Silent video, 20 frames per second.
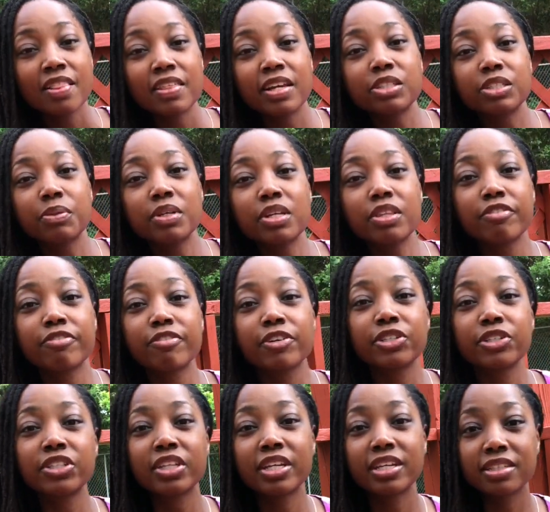That's one of the
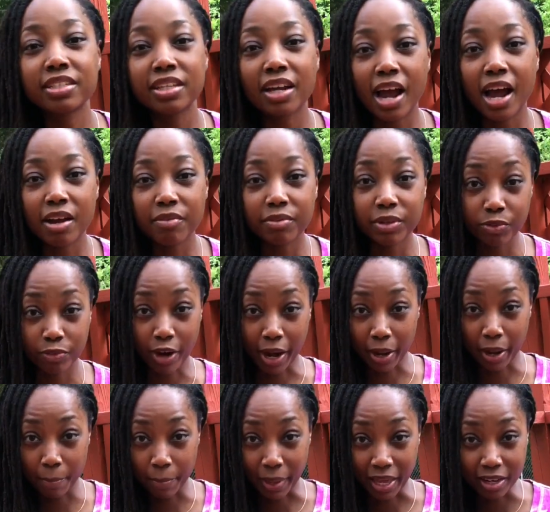first things that I would
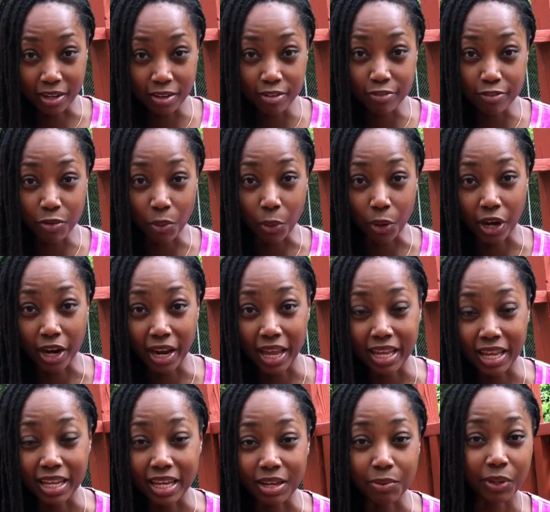recommend for
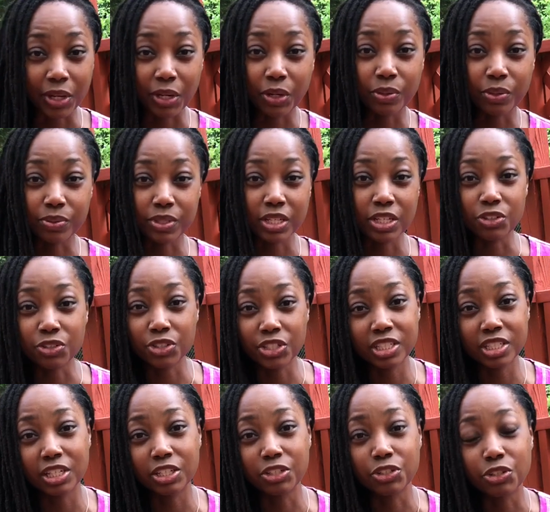anyone who's
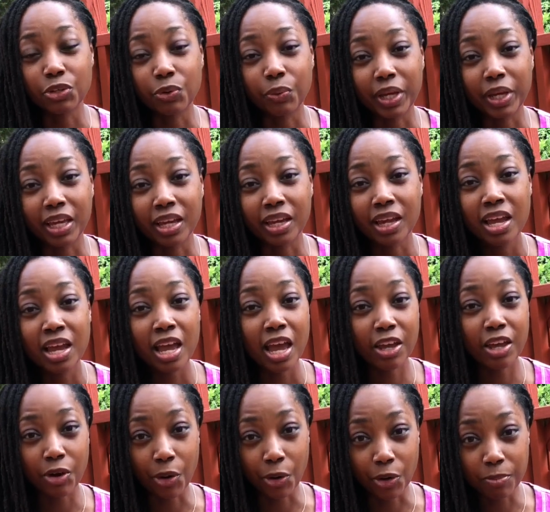interested in doing
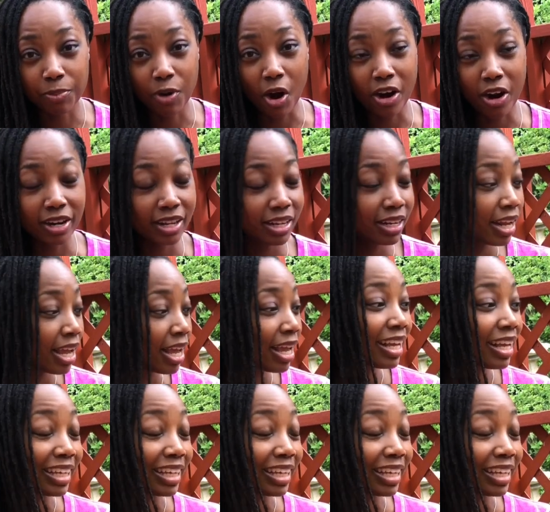an herb garden.